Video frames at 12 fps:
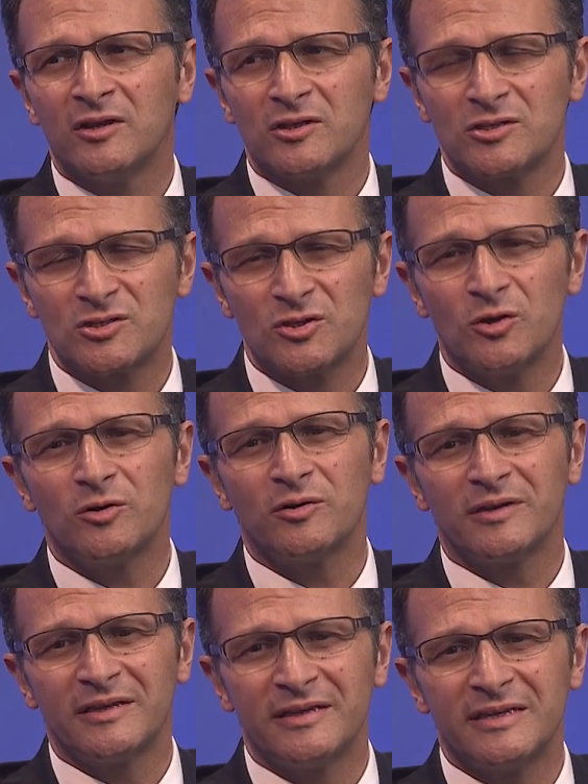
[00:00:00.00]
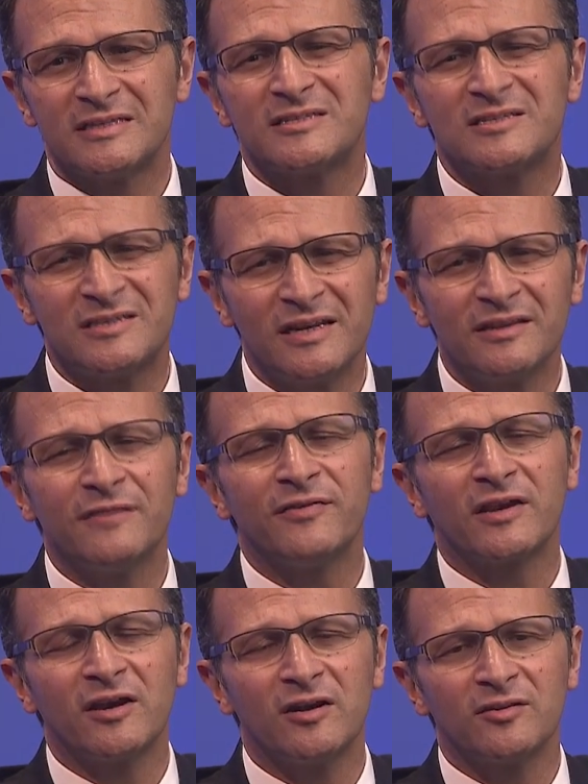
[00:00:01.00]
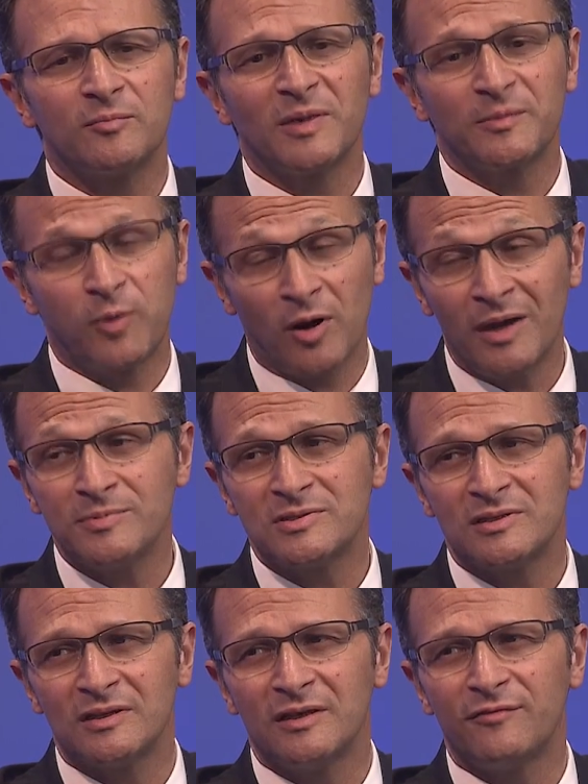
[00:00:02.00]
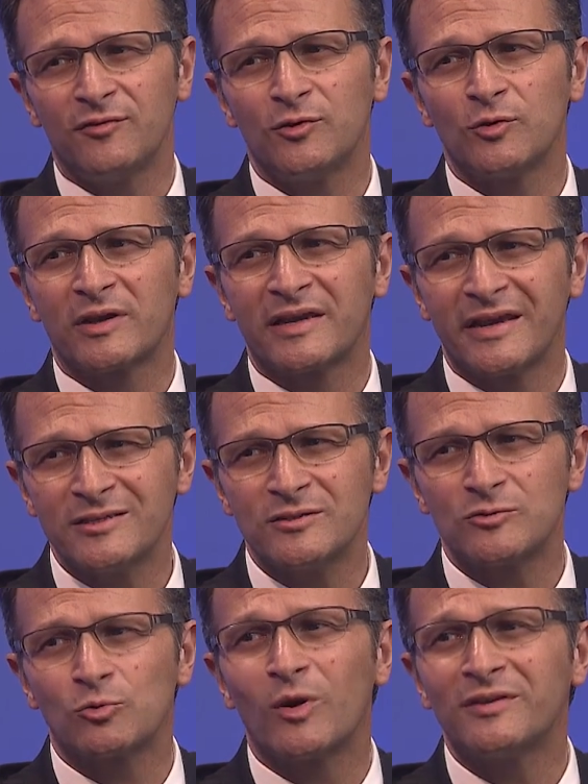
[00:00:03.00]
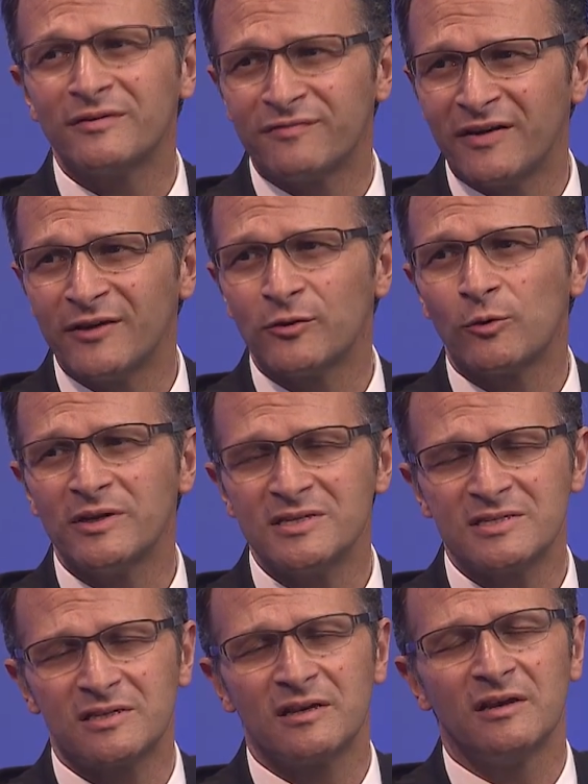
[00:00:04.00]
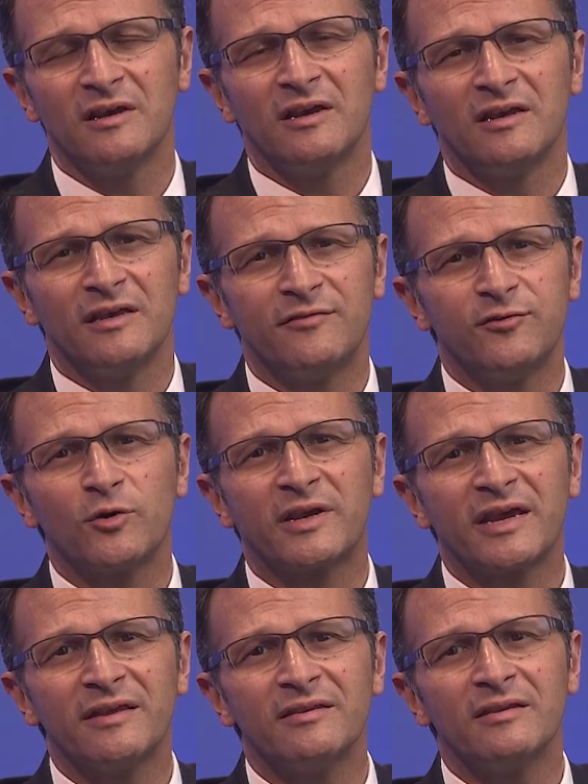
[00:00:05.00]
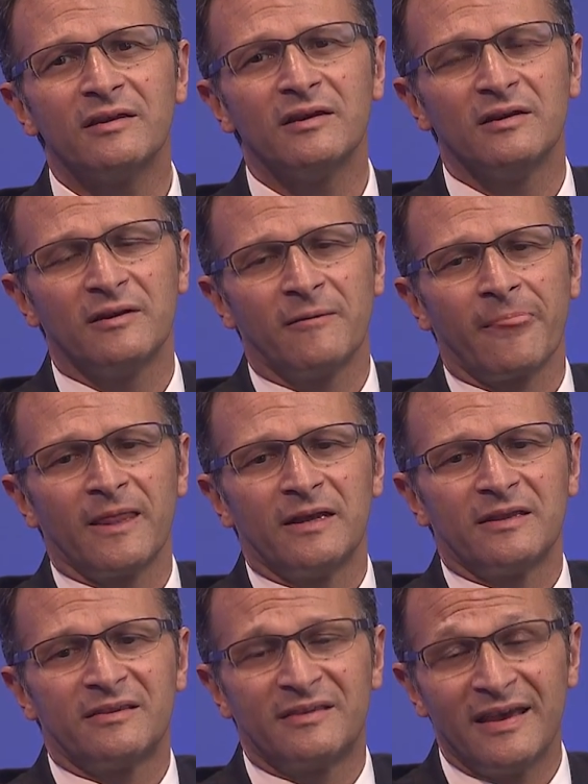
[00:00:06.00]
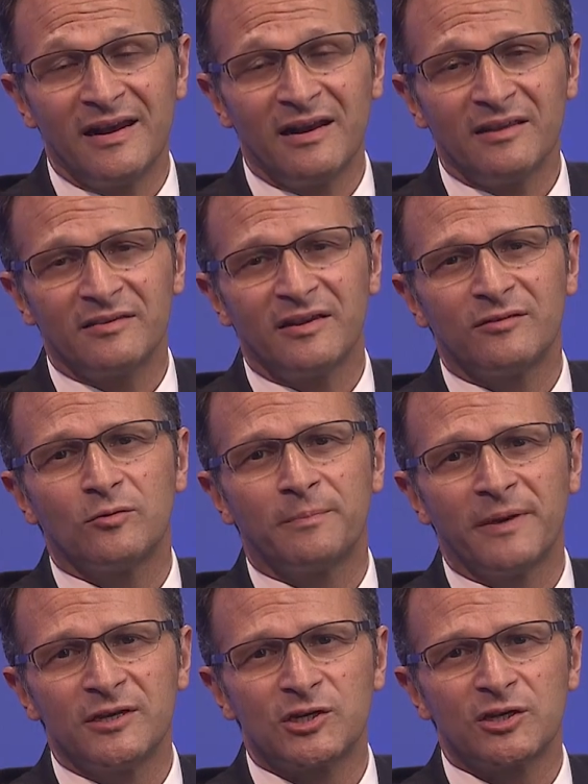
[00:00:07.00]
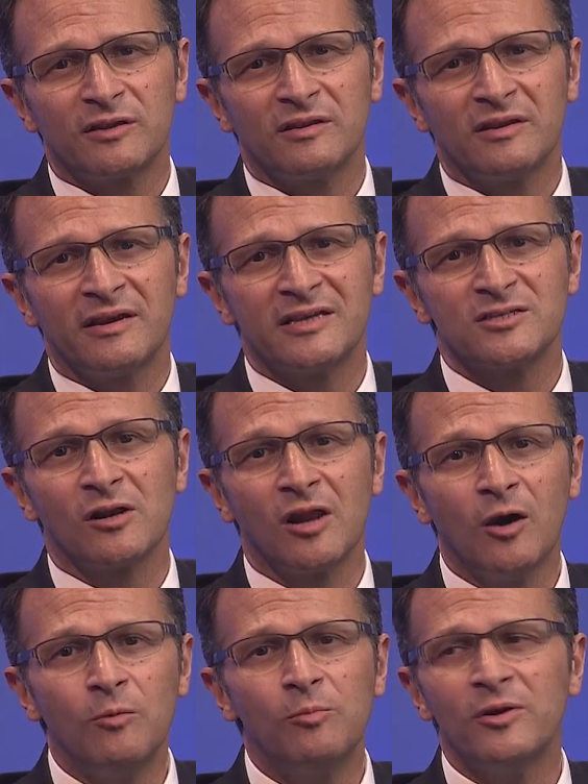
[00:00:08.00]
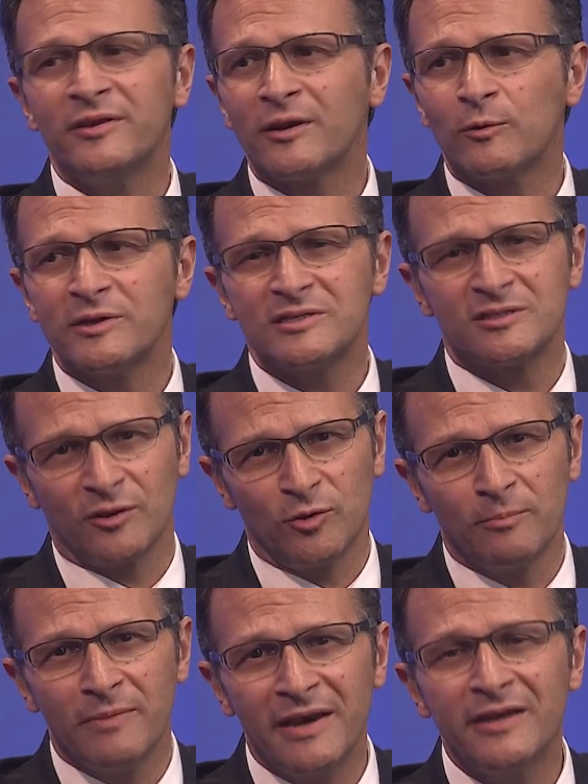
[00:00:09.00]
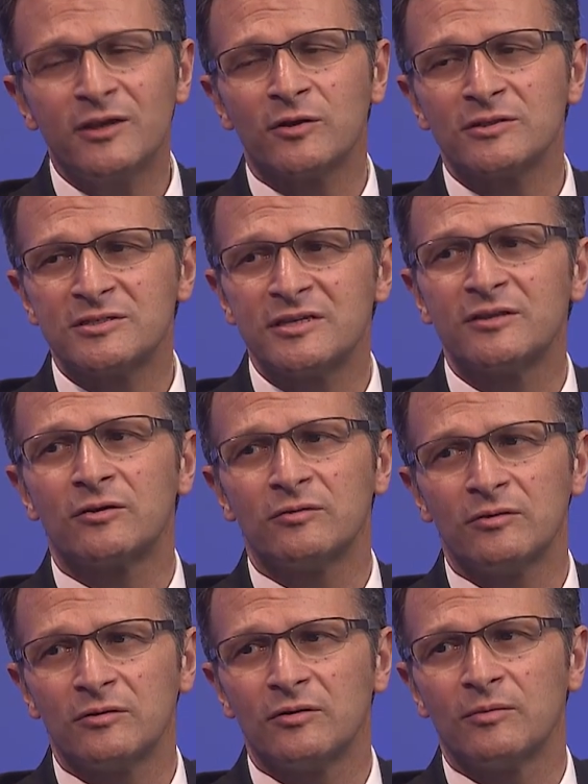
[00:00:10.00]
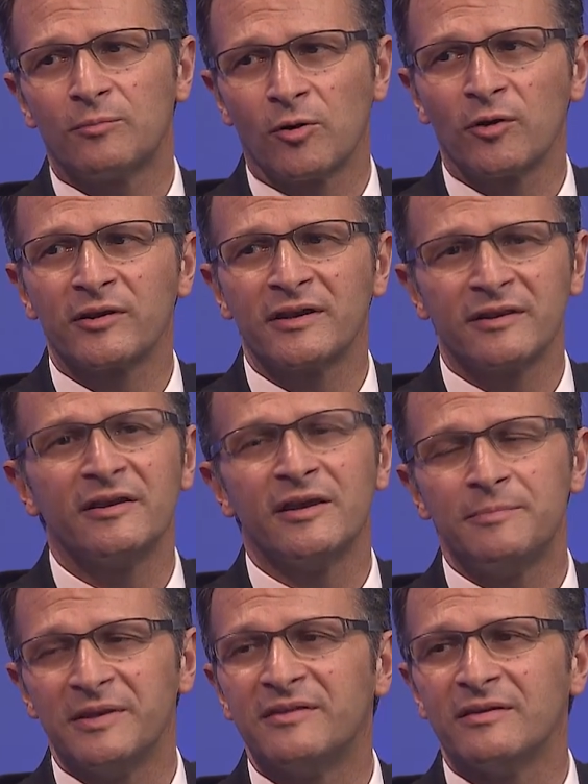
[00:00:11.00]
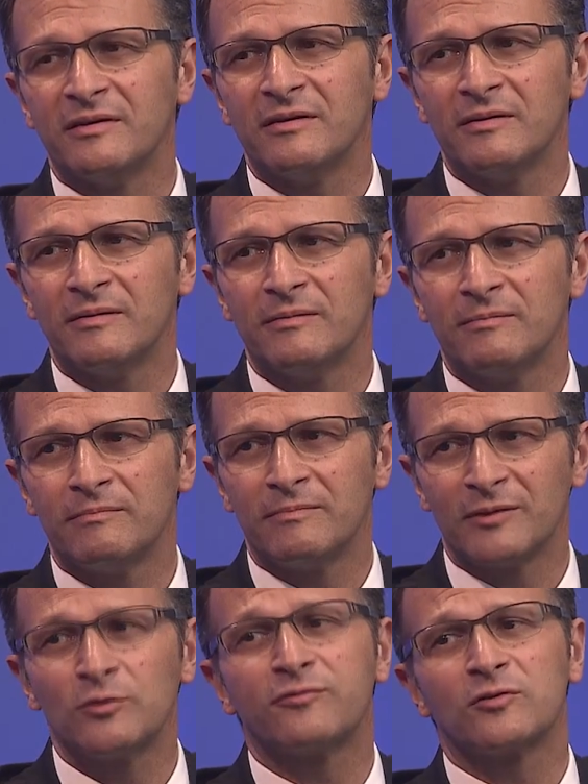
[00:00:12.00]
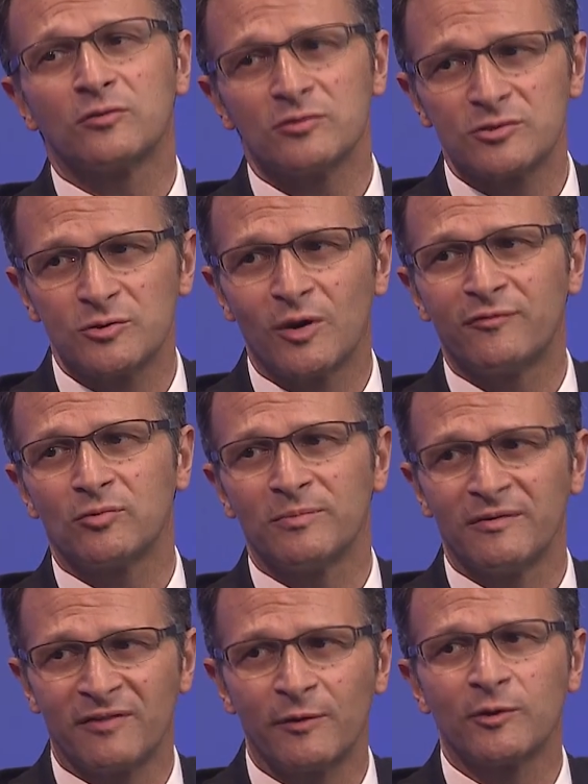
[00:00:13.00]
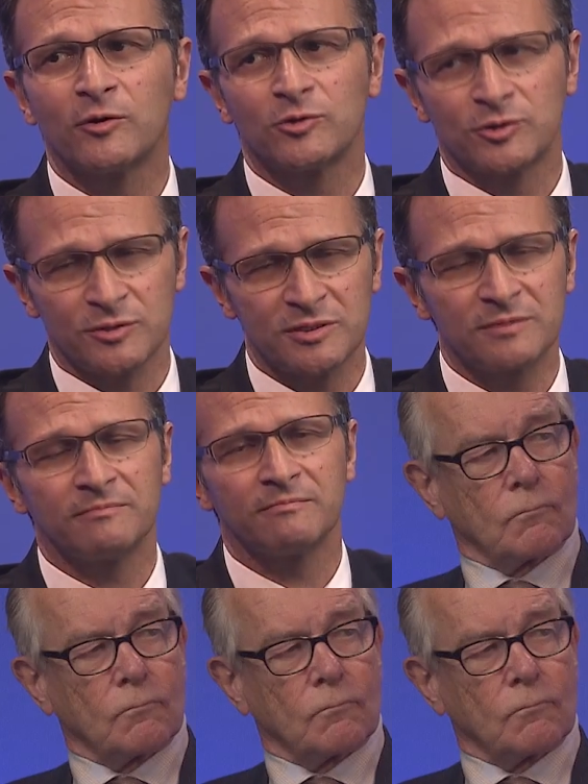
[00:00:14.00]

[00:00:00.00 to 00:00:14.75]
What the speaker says: So it's still difficult, but perhaps if you can stratify the risk, if you can tell that the patient has a low bleeding risk, you may consider prolonging the APT. But of course, you have to be very cautious.